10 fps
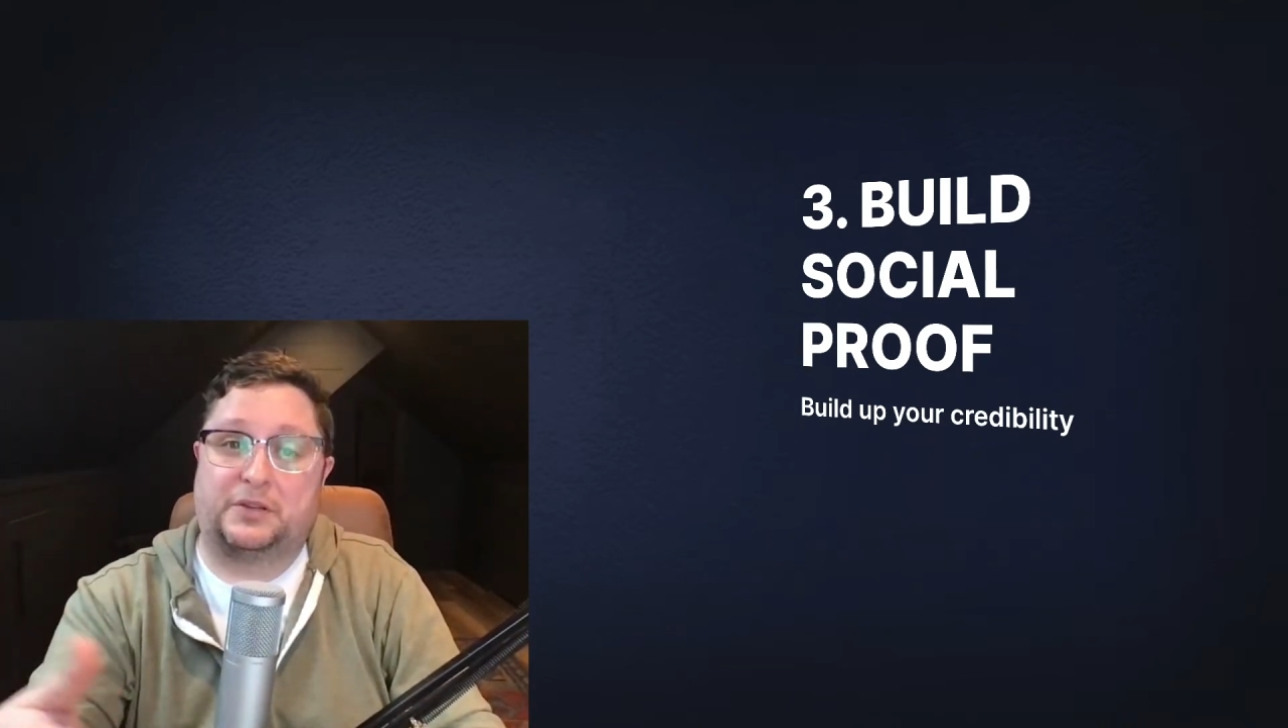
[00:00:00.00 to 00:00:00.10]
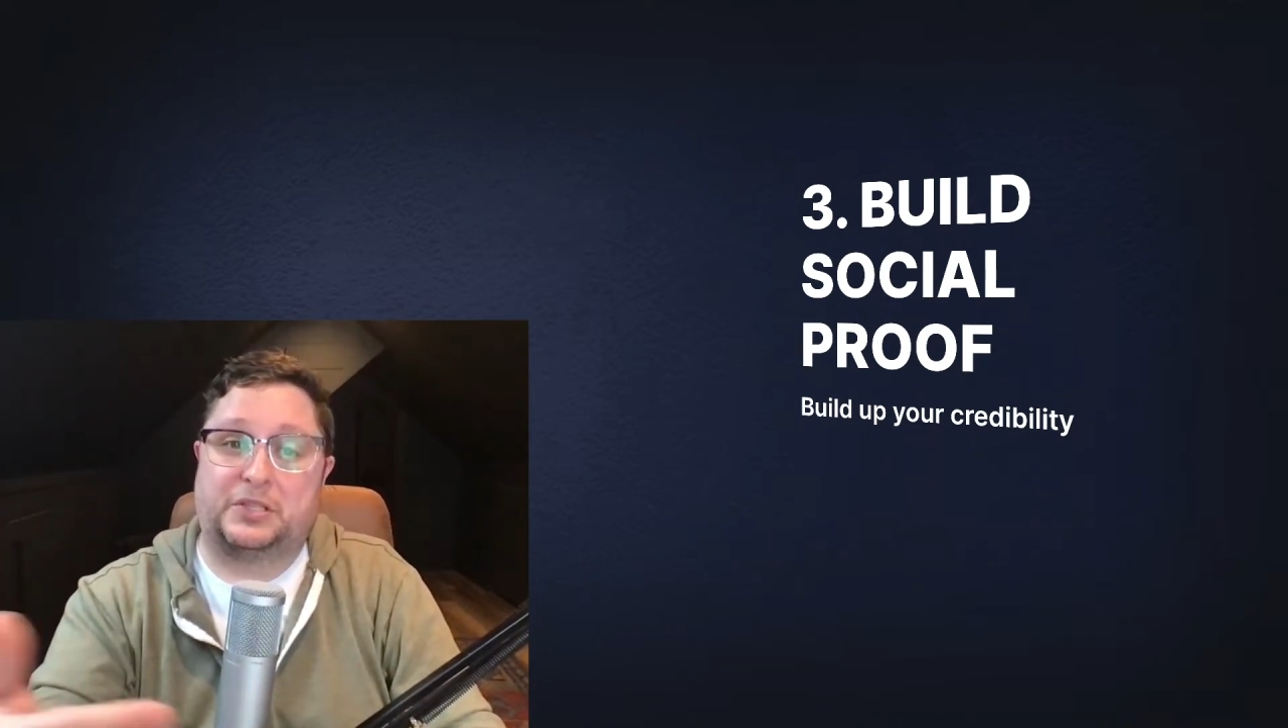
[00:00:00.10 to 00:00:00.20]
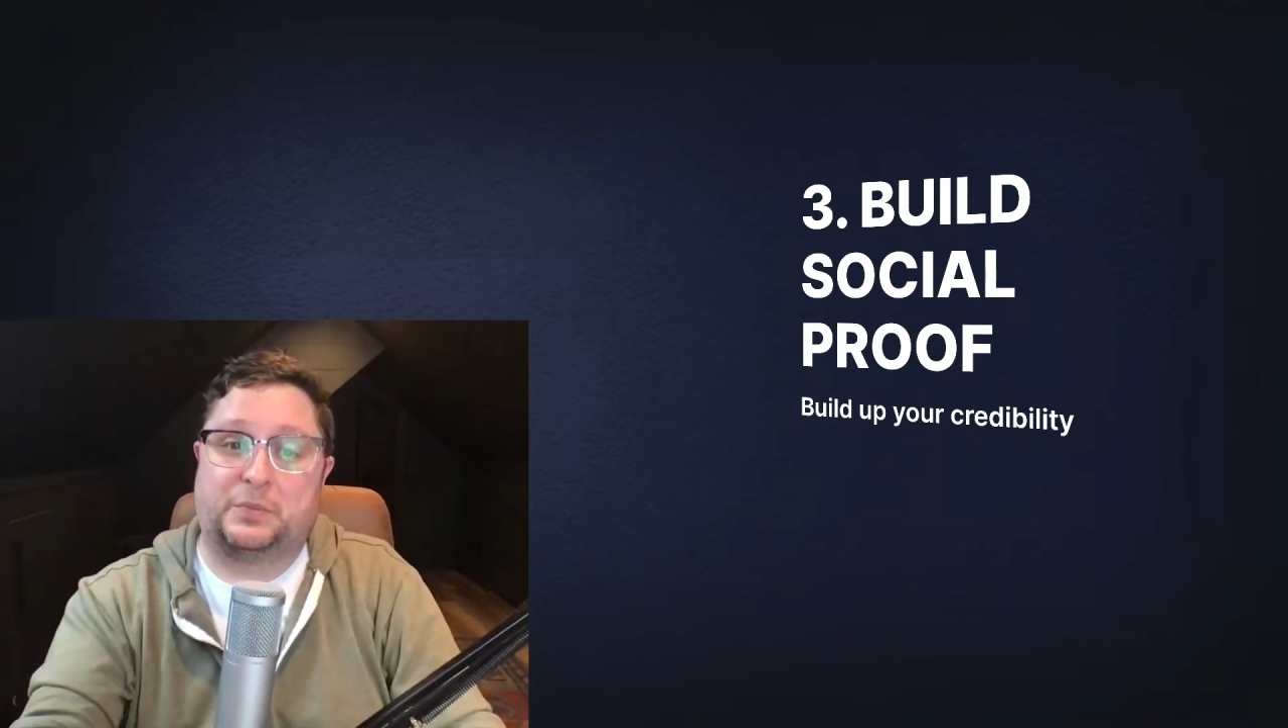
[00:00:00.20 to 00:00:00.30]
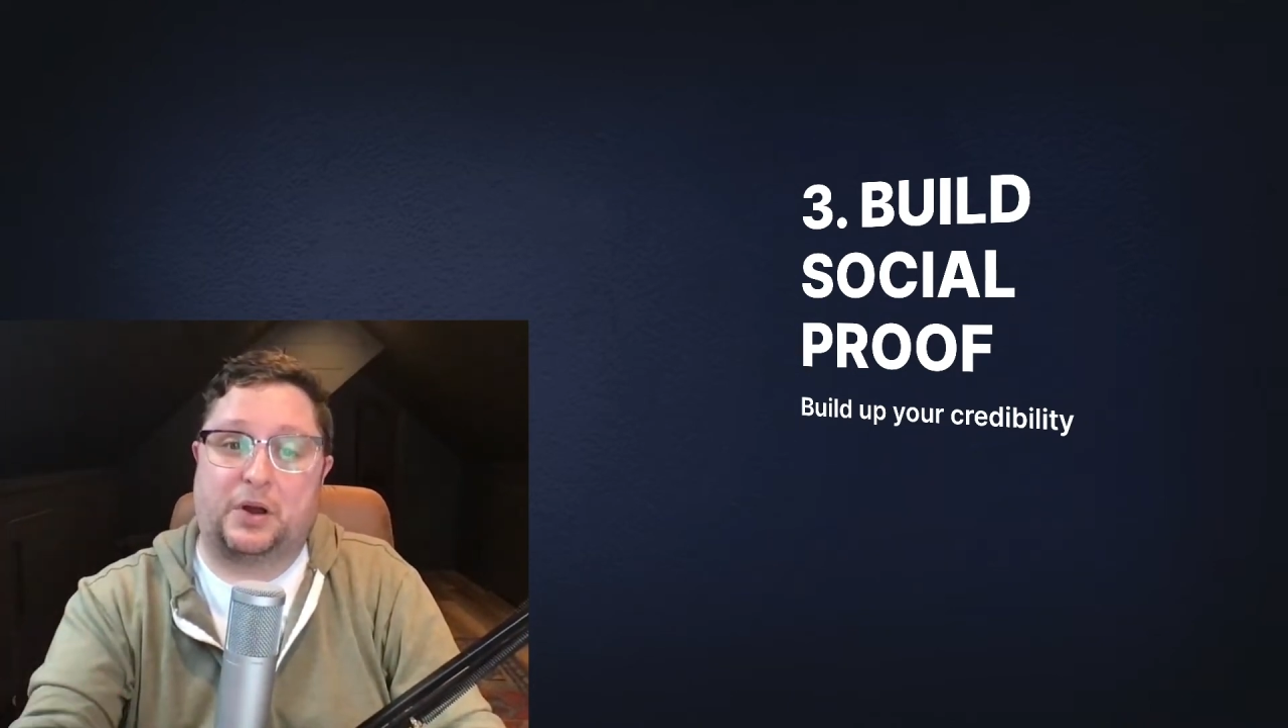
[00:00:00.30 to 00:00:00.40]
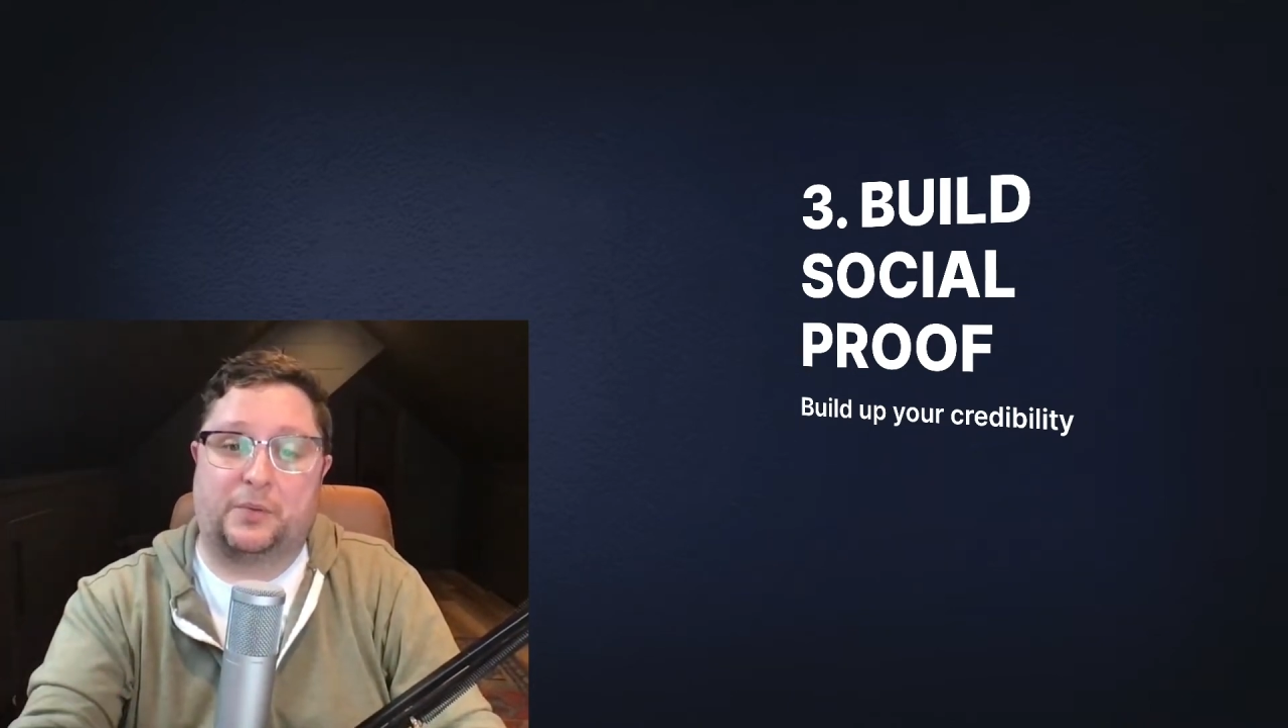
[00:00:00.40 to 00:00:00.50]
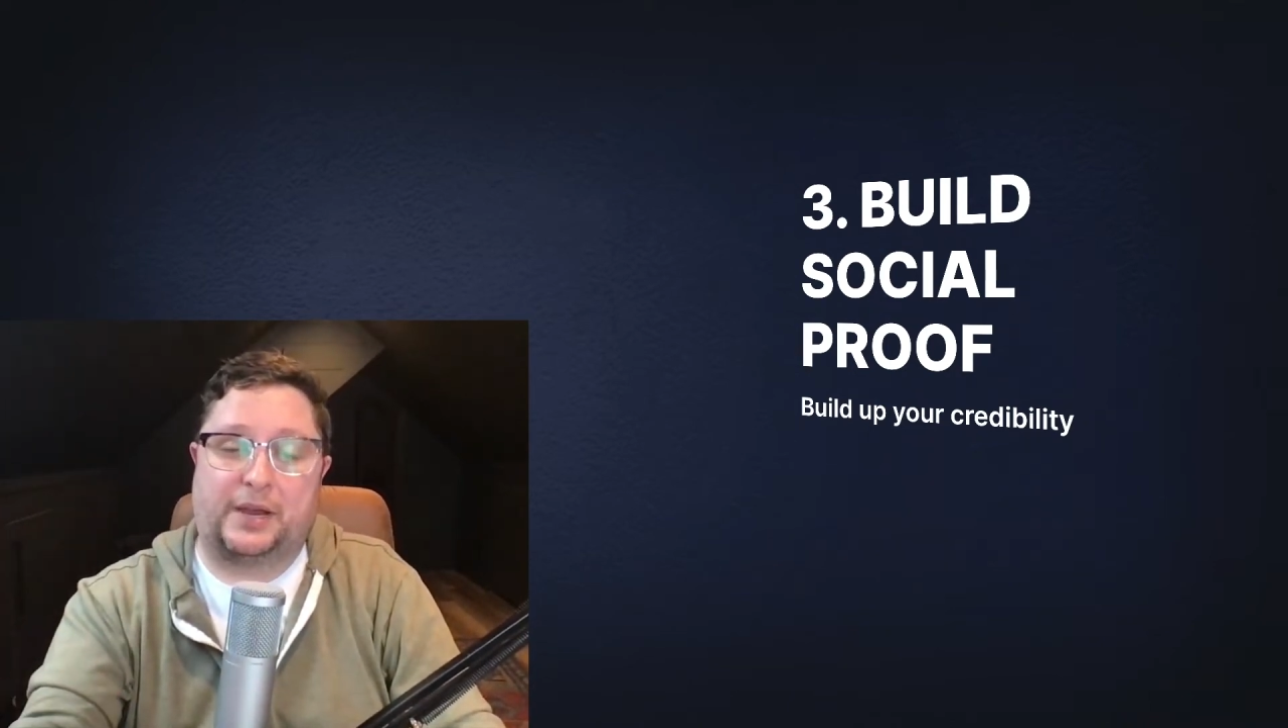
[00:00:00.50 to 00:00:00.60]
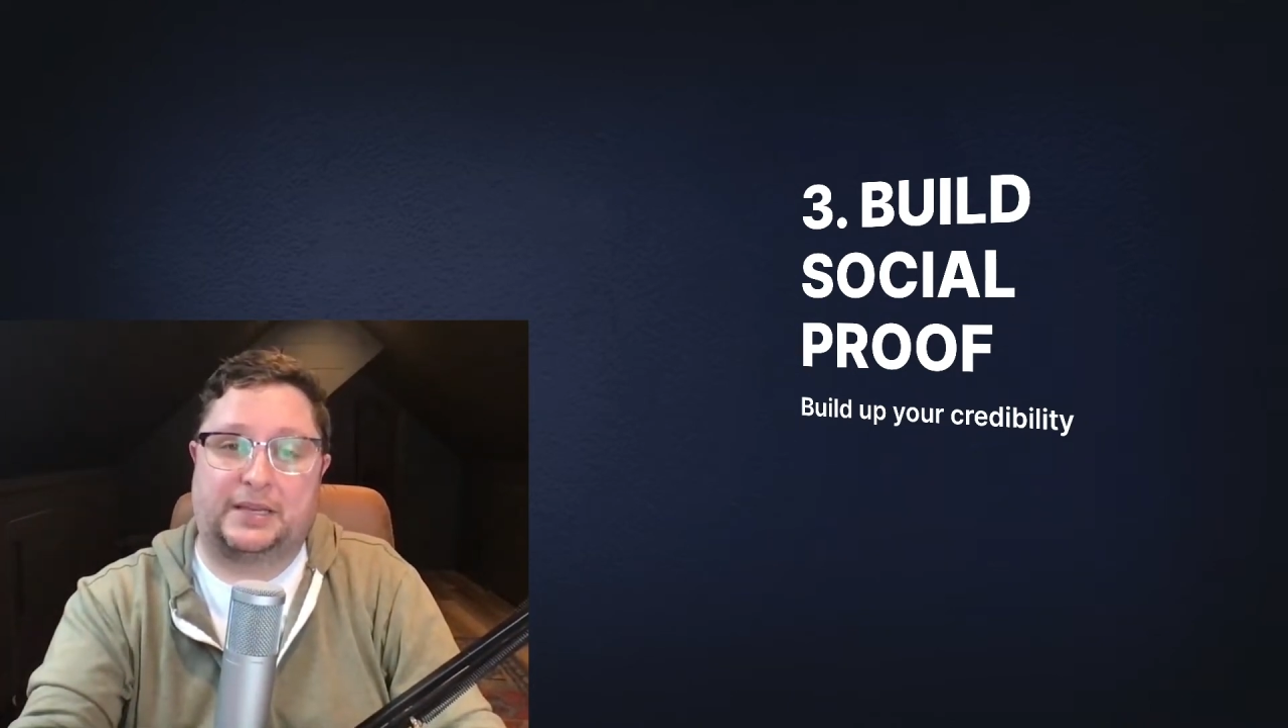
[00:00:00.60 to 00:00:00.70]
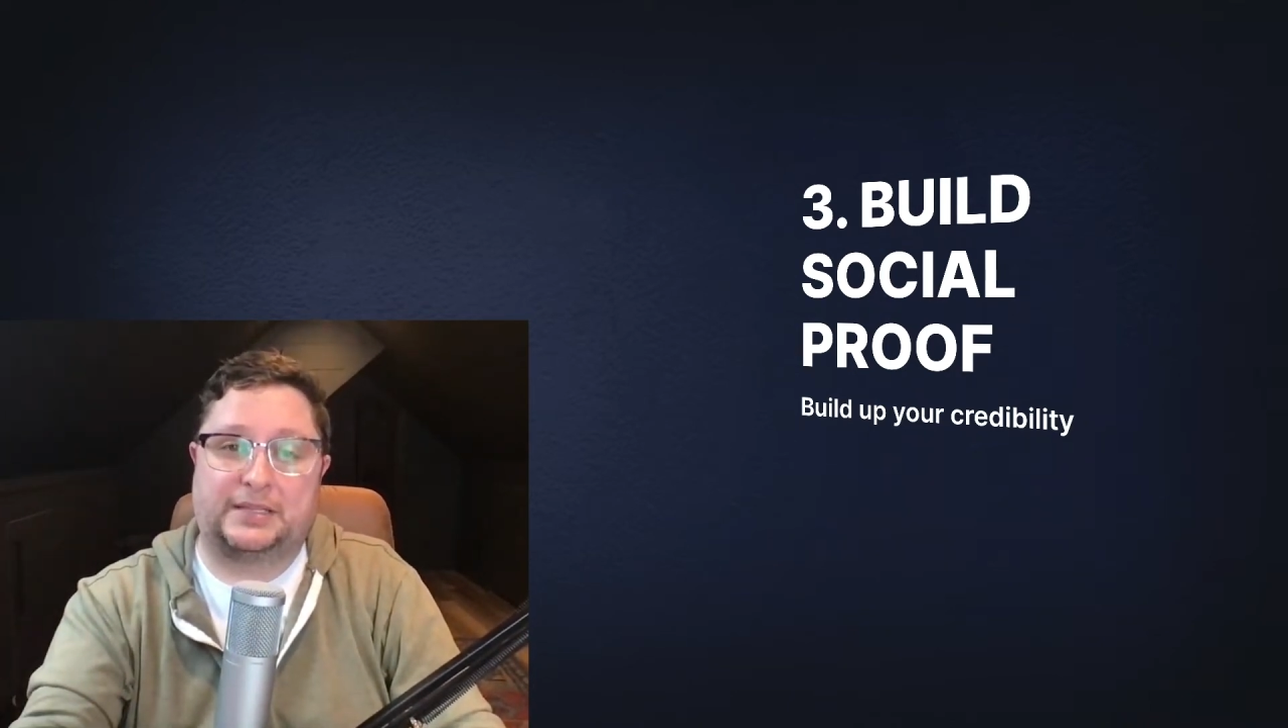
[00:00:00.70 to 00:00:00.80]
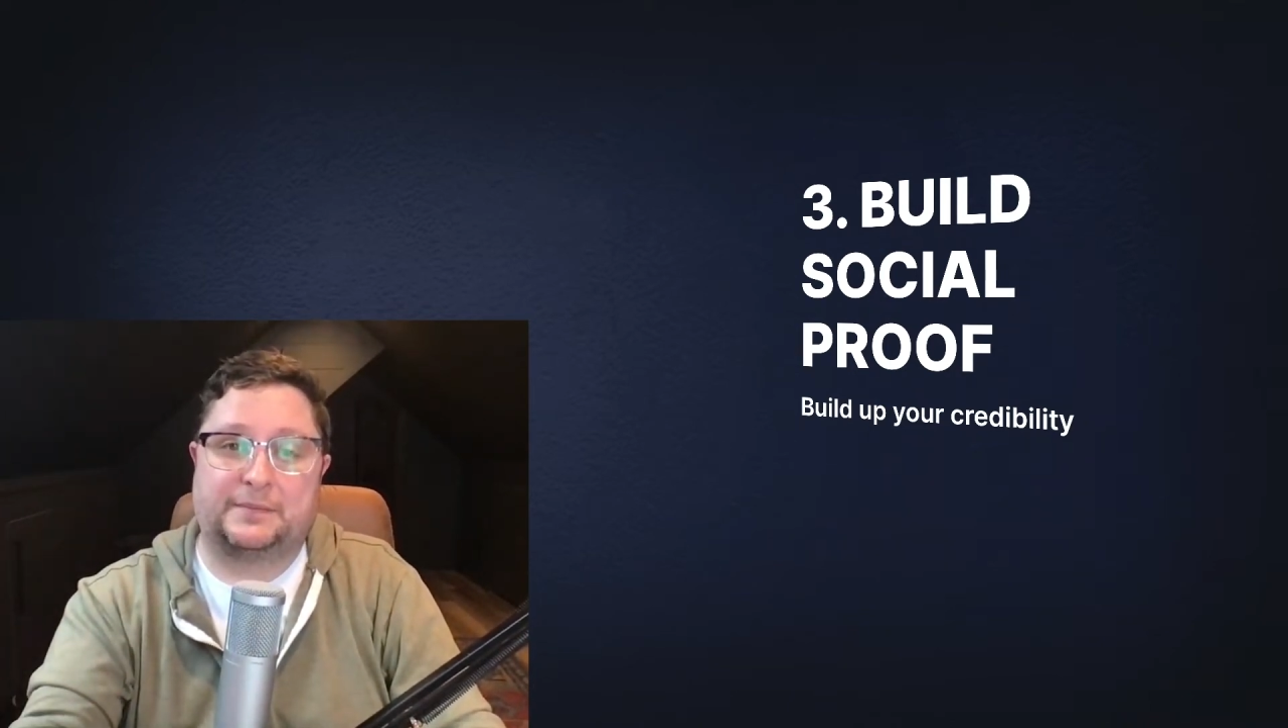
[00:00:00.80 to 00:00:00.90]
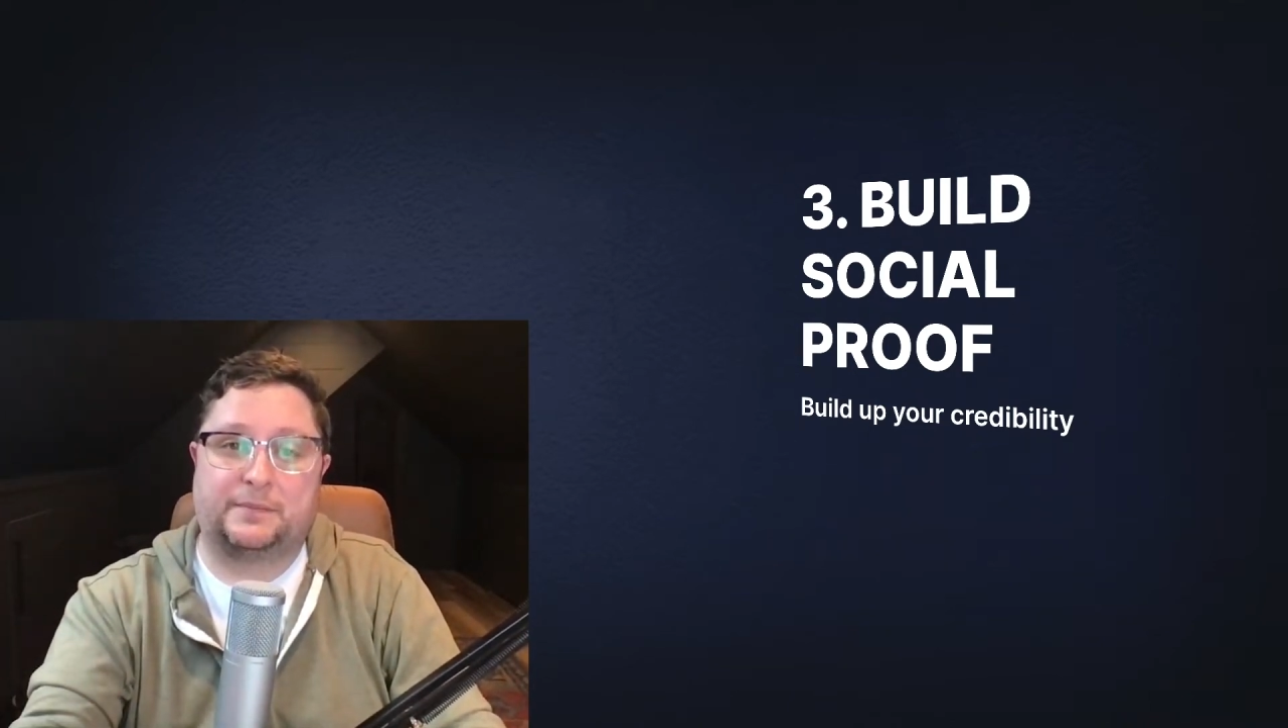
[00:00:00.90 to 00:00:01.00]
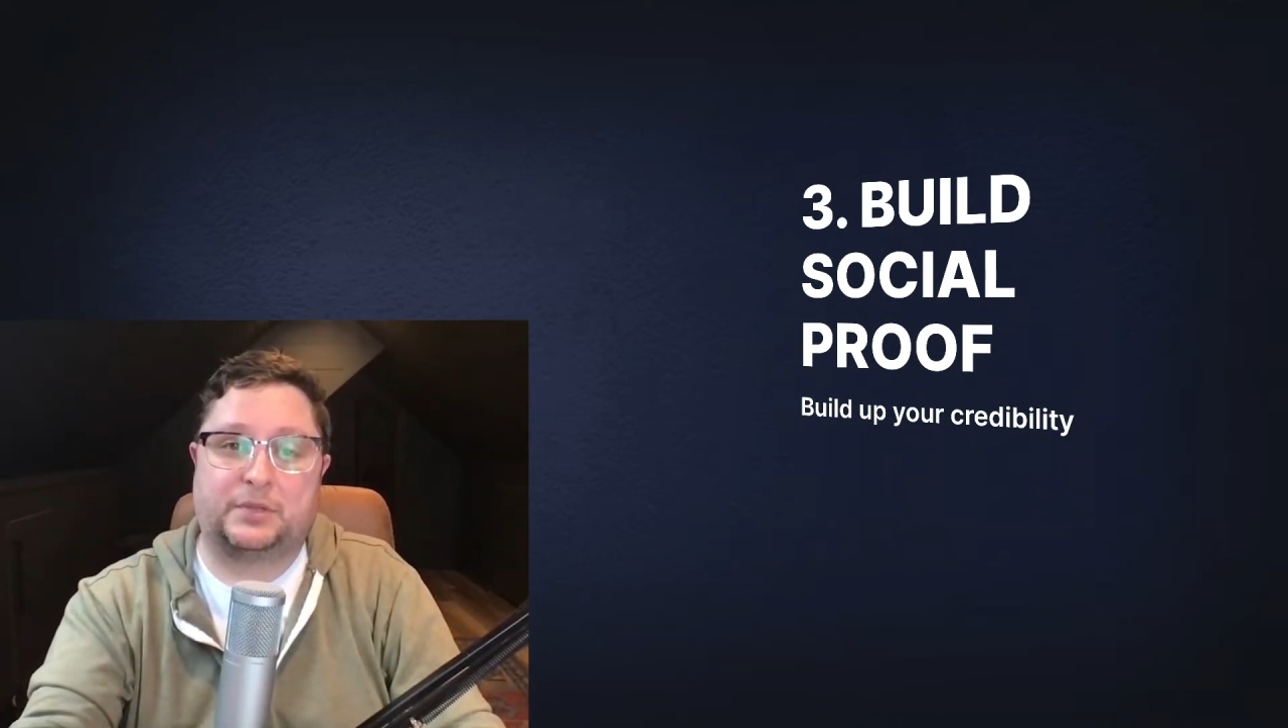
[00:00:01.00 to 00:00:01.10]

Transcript: smart ways.